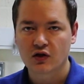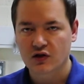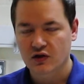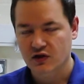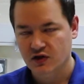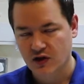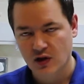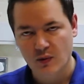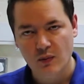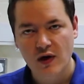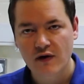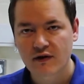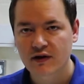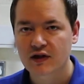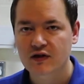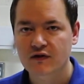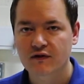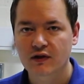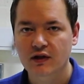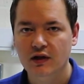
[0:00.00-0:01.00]
somewhere in
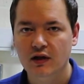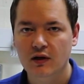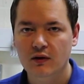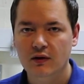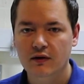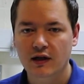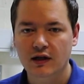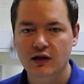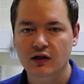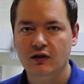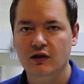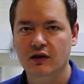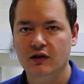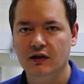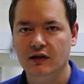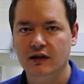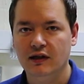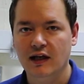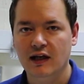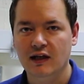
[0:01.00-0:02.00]
this video that you can
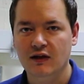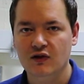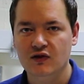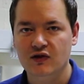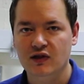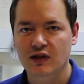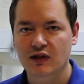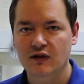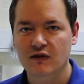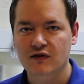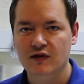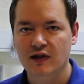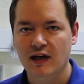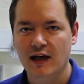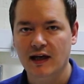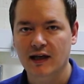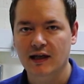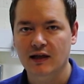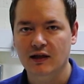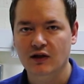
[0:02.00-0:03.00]
get yourselves
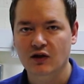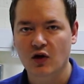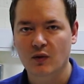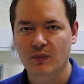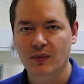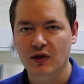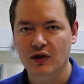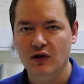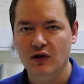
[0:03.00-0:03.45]
a copy